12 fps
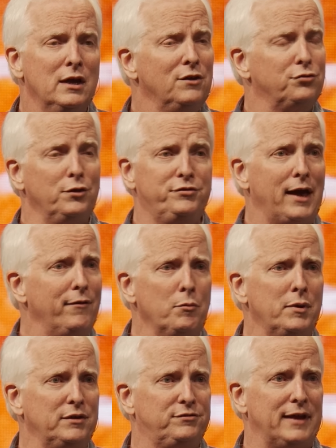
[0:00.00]
So he's
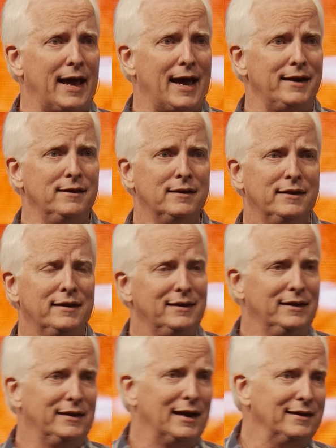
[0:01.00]
everybody's dad
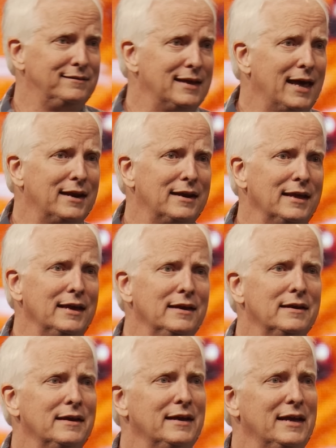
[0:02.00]
in identity